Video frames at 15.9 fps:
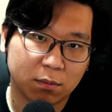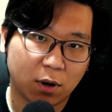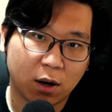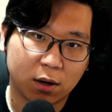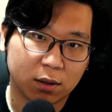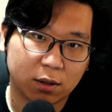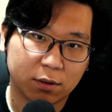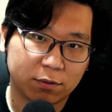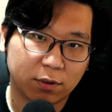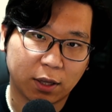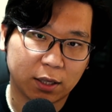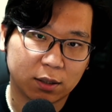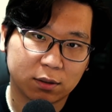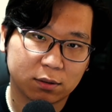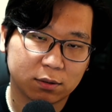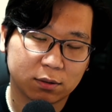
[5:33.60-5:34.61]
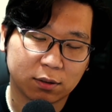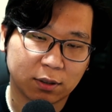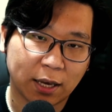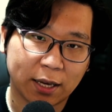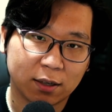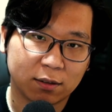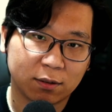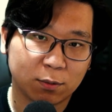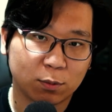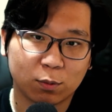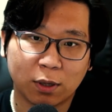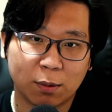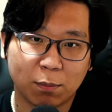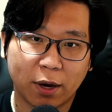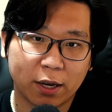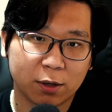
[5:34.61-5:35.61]
on the flight and
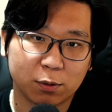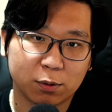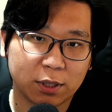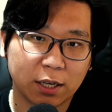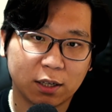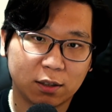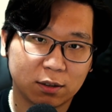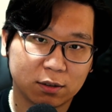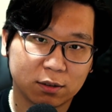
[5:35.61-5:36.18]
in my hotel.